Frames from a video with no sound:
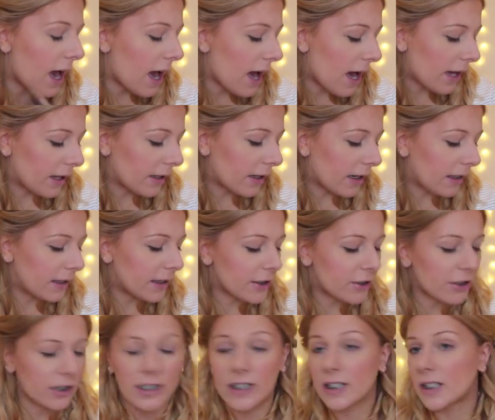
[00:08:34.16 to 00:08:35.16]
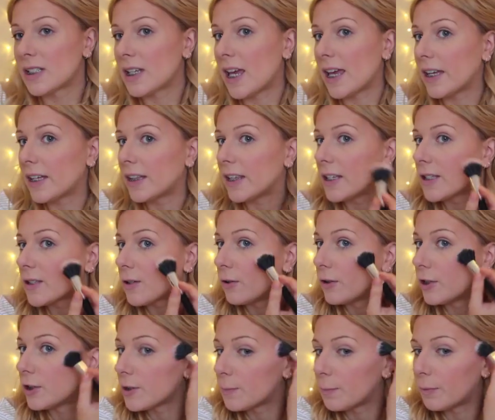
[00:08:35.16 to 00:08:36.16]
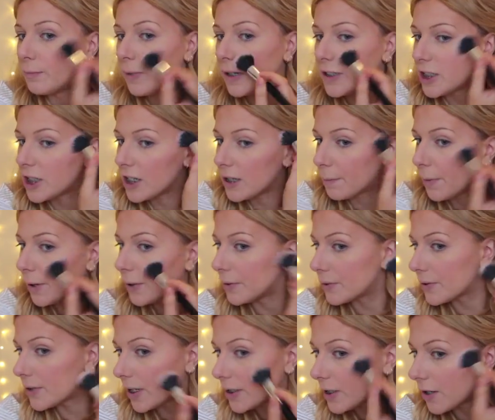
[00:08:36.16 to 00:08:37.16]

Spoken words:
and I literally just take this on the top of my cheekbones.